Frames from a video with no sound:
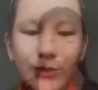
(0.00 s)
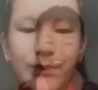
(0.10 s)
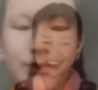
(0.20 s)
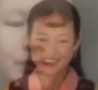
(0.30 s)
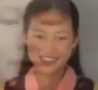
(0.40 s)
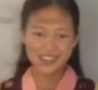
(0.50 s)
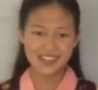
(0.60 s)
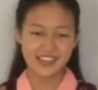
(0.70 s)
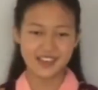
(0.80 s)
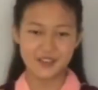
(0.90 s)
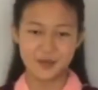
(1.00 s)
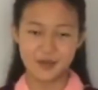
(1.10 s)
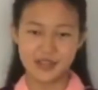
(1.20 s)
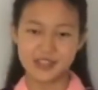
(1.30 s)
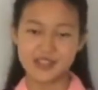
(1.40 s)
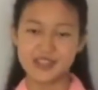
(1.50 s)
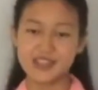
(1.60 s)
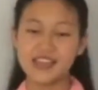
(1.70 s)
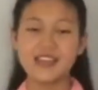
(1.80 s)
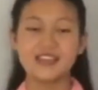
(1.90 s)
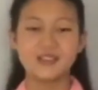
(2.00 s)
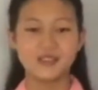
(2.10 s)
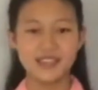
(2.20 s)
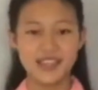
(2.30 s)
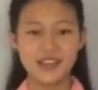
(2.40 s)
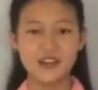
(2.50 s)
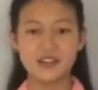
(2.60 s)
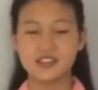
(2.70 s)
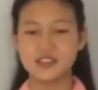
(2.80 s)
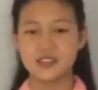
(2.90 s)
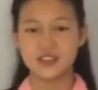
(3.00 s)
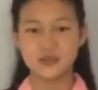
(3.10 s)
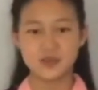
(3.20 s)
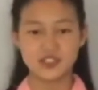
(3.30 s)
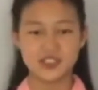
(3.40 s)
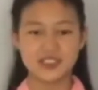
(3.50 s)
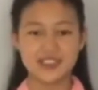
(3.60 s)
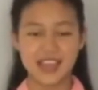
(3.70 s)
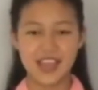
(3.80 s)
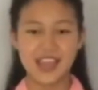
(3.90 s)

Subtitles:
Tashi Delay everyone. Today on this auspicious day,